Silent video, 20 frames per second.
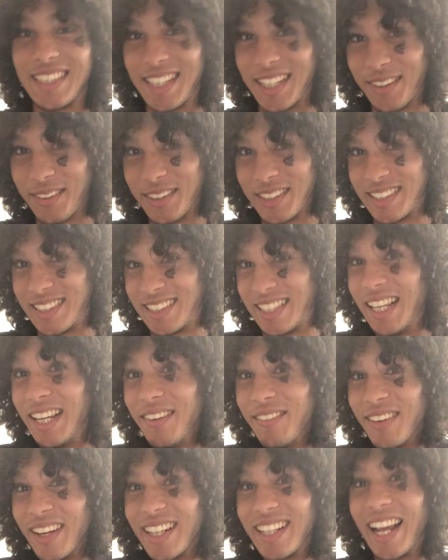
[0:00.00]
It was
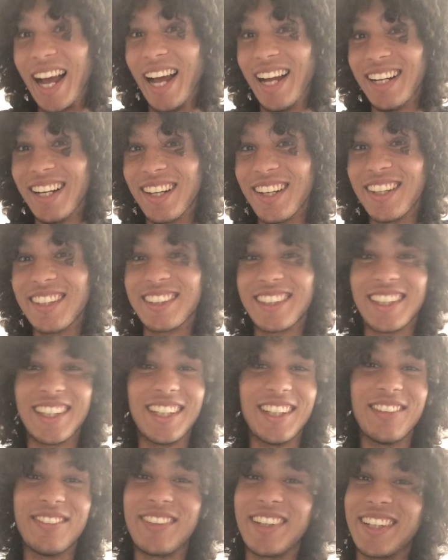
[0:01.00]
seeming kind of
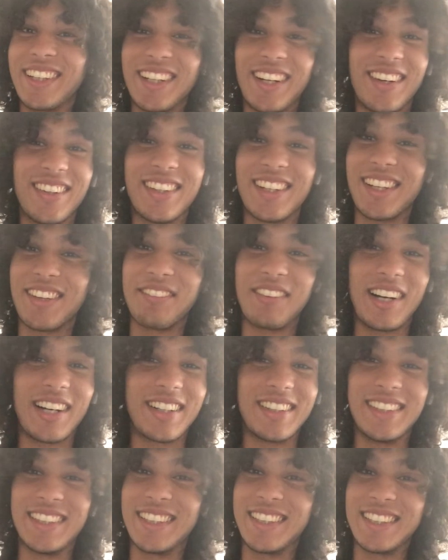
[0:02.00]
logical, but now looking back
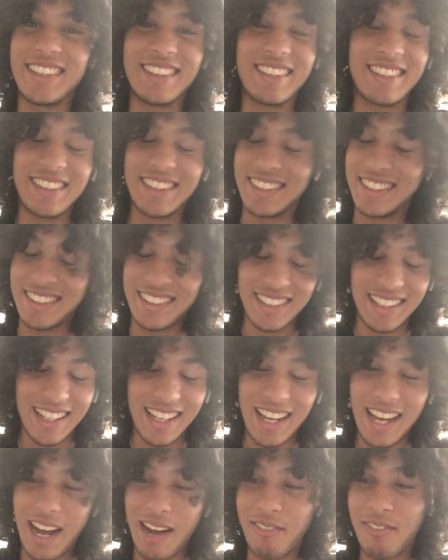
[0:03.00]
on it, it's just
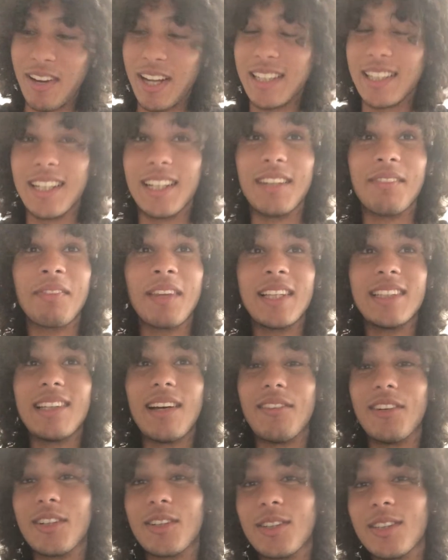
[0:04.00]
a fat L.
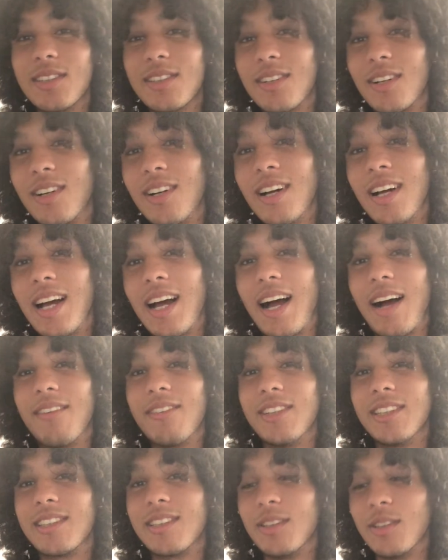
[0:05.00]
7 goal score,
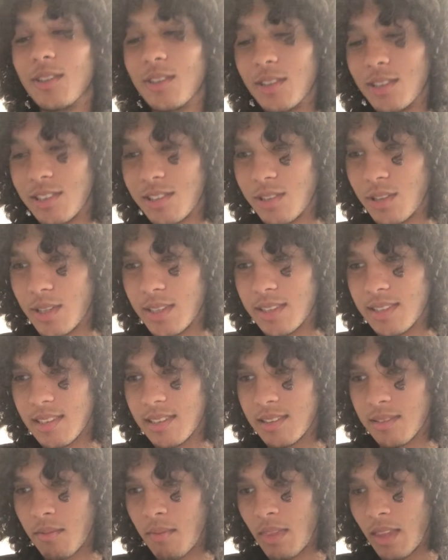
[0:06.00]
Havertz no goals, no
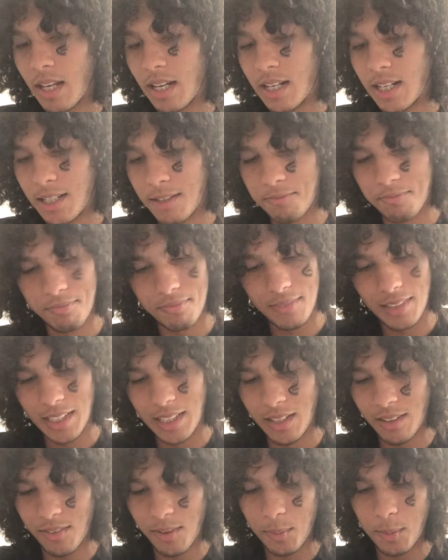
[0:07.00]
assists.
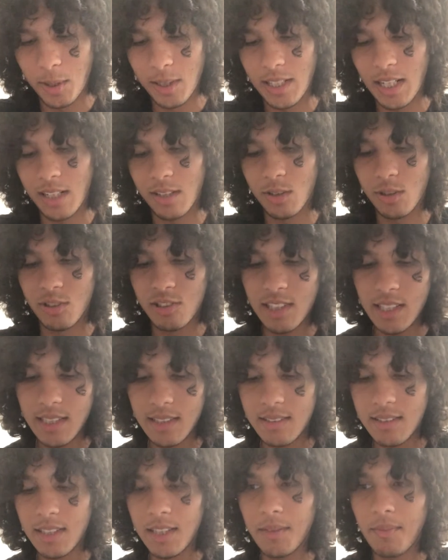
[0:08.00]
Enough about that though.
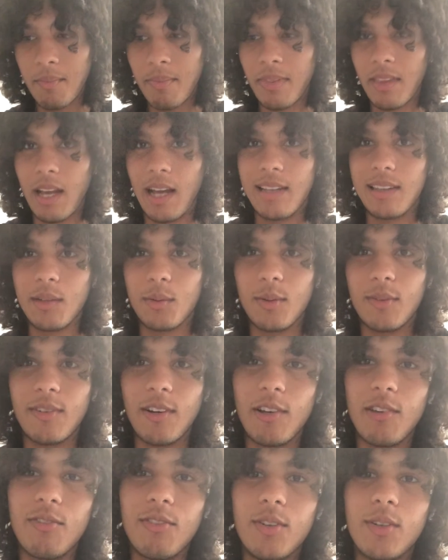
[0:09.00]
Chelsea, I think, were
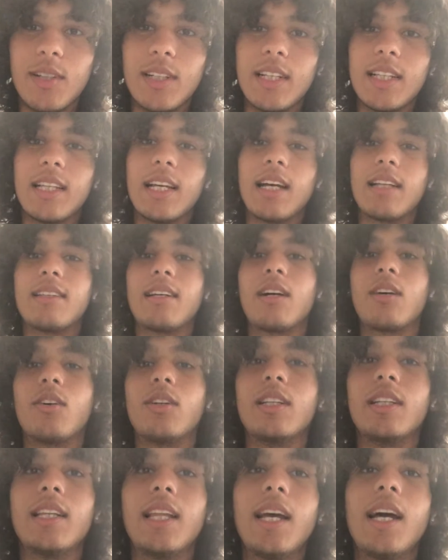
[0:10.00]
very fluid in the attack
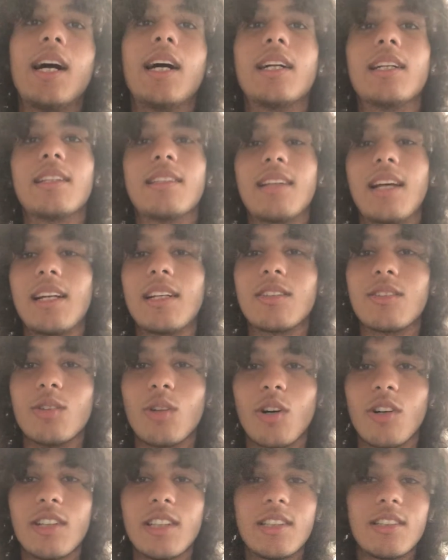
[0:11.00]
on the day. I understand it's
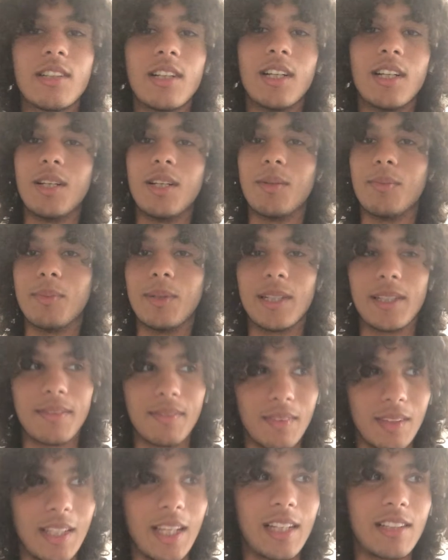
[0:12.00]
Norwich, but
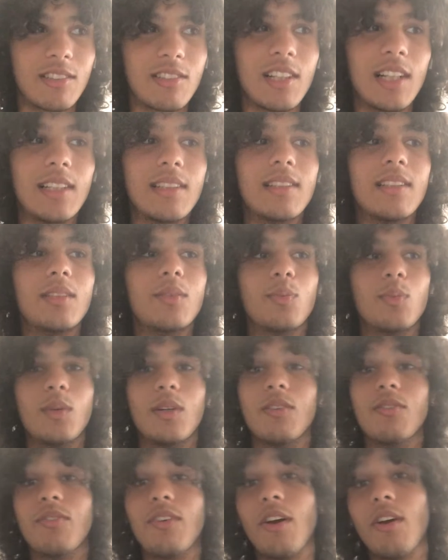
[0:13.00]
yes, Chelsea
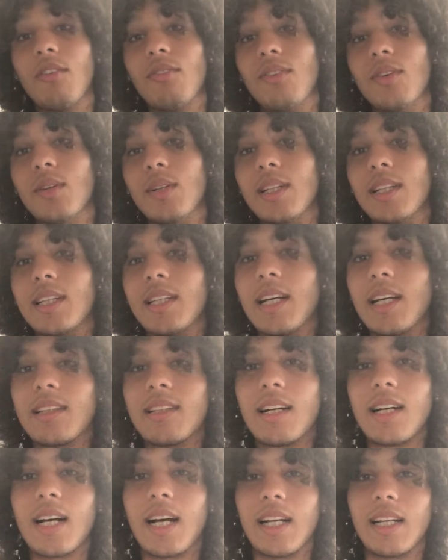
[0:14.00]
were very fluid in the
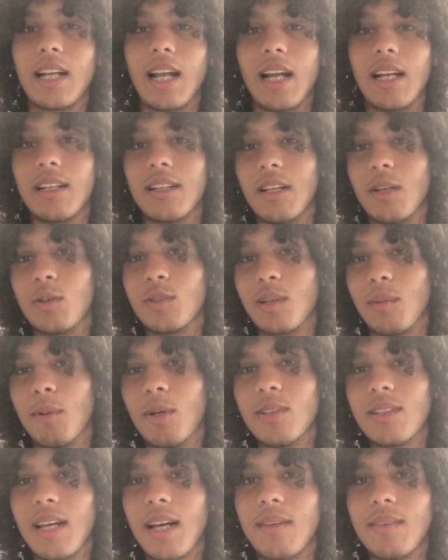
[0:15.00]
attack, and it was
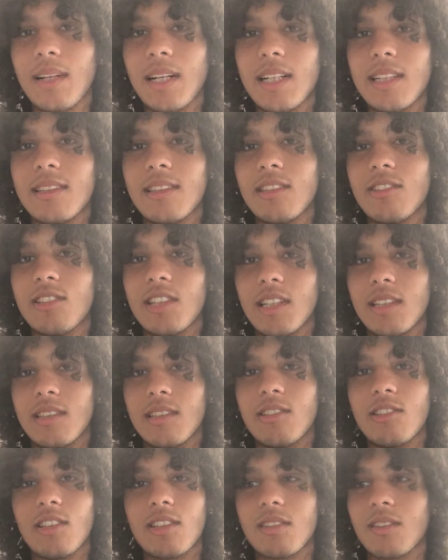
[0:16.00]
about time that I seen
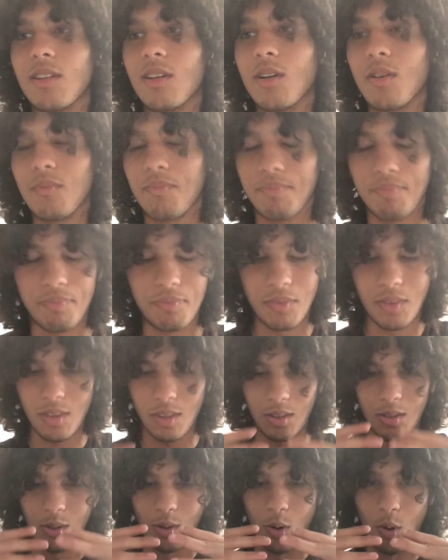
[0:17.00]
Chelsea just
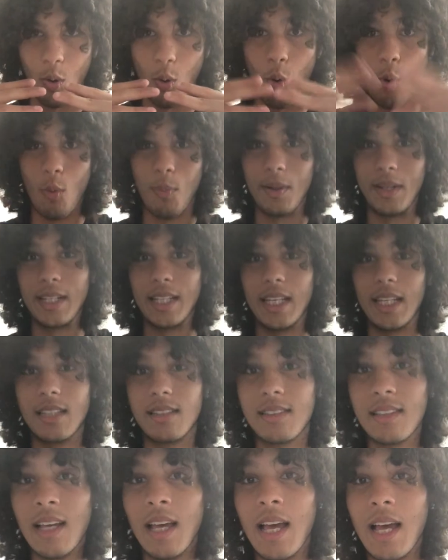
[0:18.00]
open the
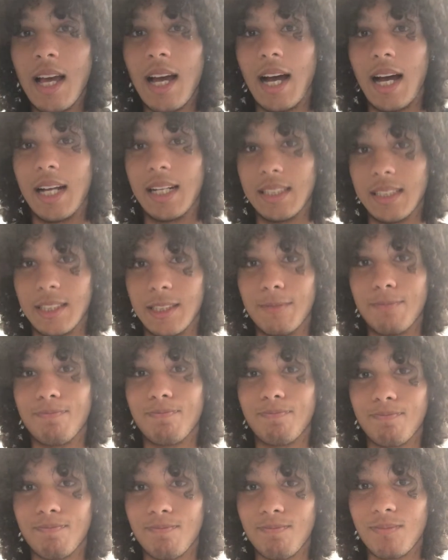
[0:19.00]
gates and
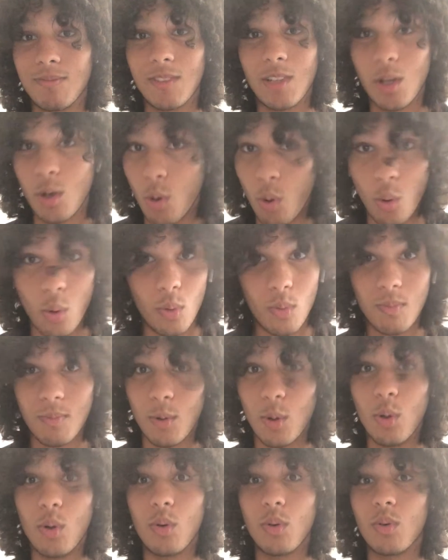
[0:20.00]
go
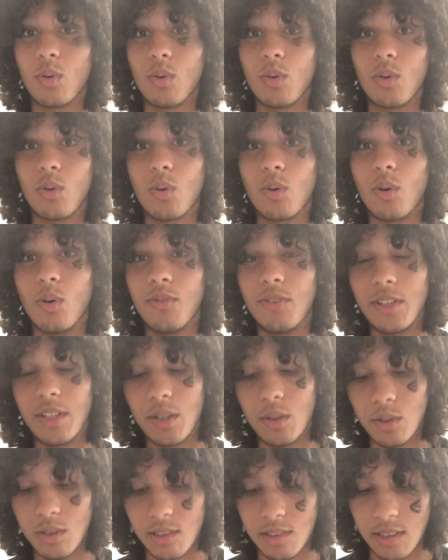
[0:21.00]
for the
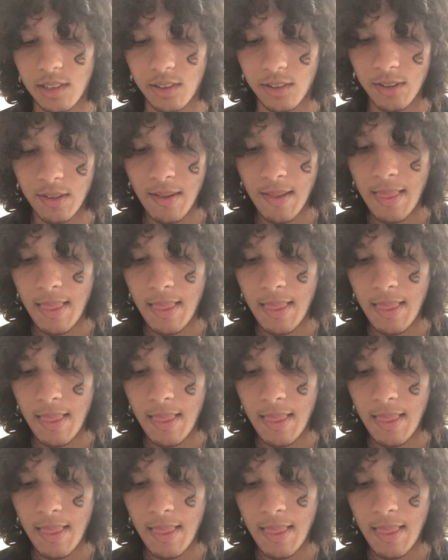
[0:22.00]
goals, you know.